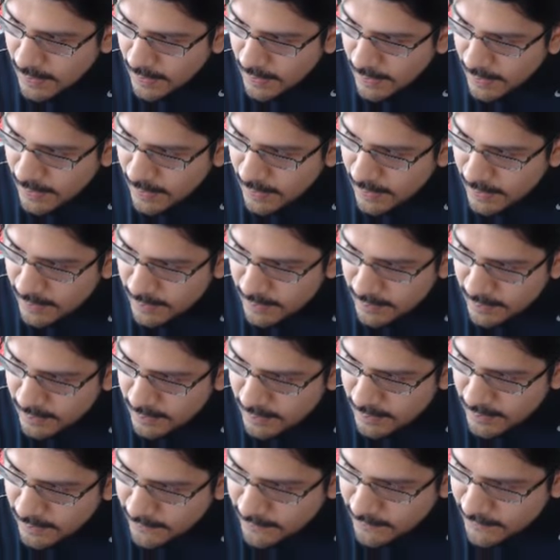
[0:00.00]
And
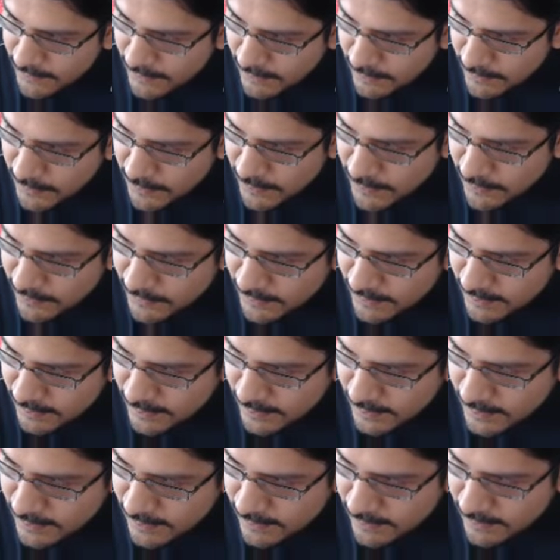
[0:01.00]
it fits
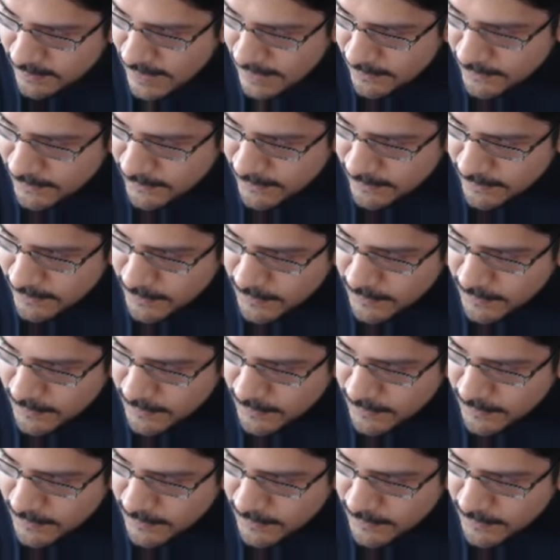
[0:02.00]
perfectly. It snap fits